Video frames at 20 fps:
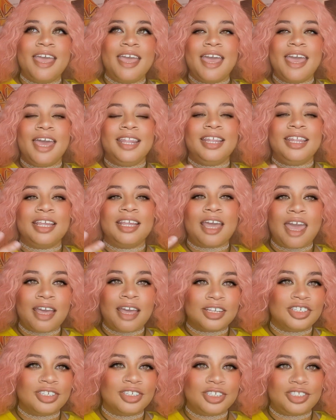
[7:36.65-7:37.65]
And then it
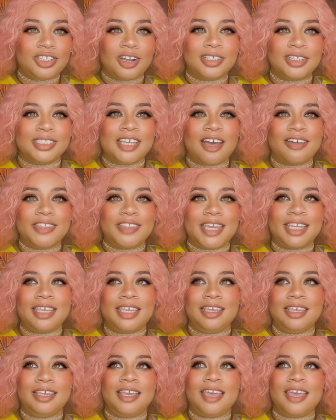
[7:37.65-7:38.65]
actually turns out that
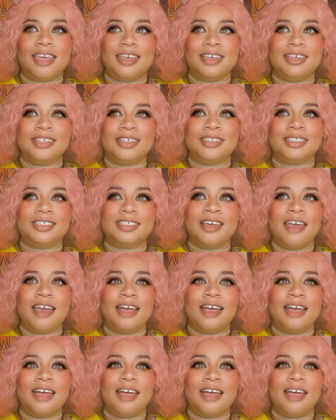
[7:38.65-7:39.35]
he is